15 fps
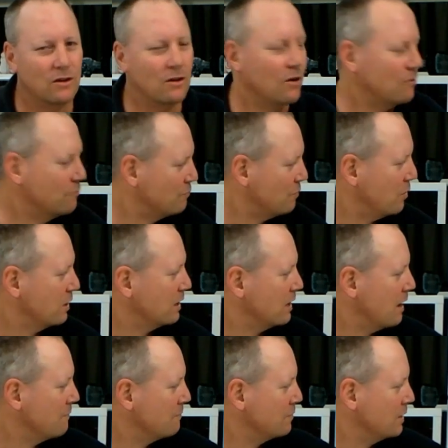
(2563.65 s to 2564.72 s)
I
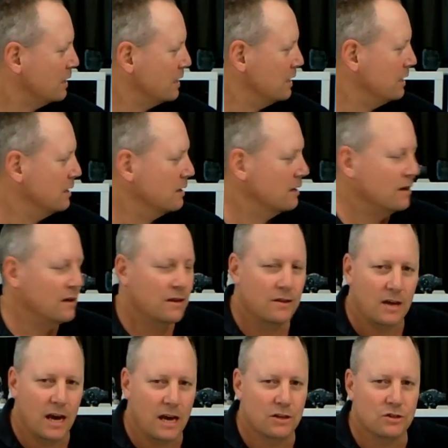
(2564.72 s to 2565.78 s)
love the
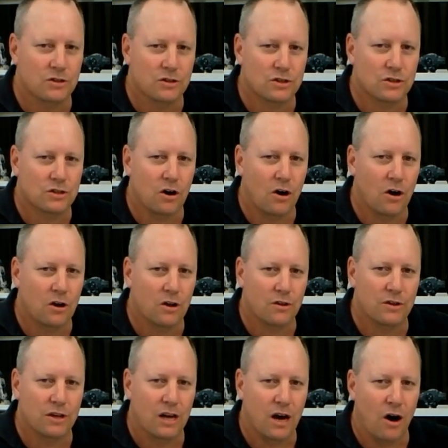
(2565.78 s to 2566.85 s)
engine style on
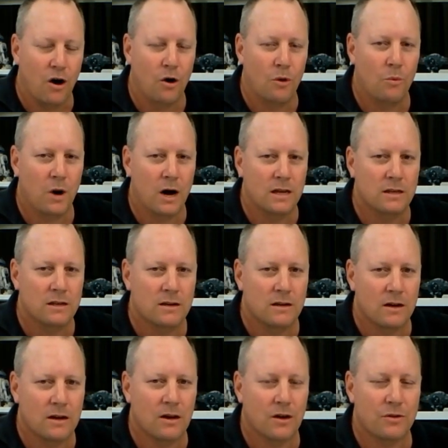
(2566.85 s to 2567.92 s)
the old one.
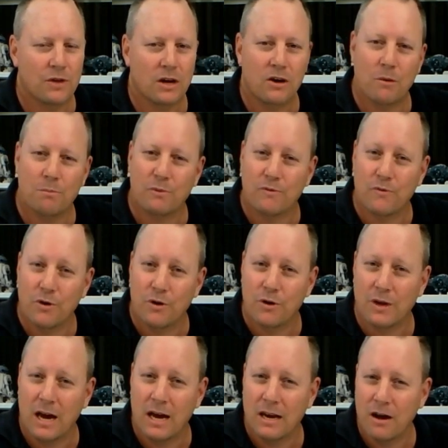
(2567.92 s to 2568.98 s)
I think I prefer
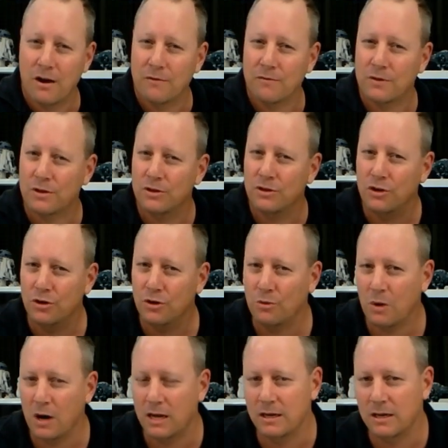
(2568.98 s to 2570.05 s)
that over the new
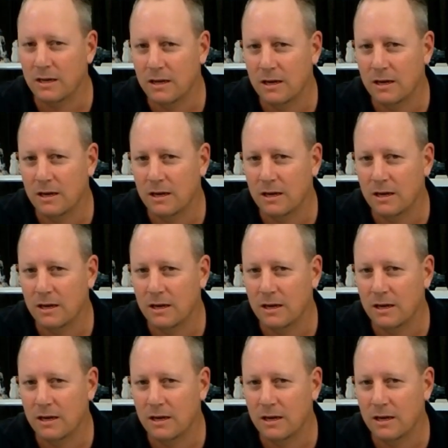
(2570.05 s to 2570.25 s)
one.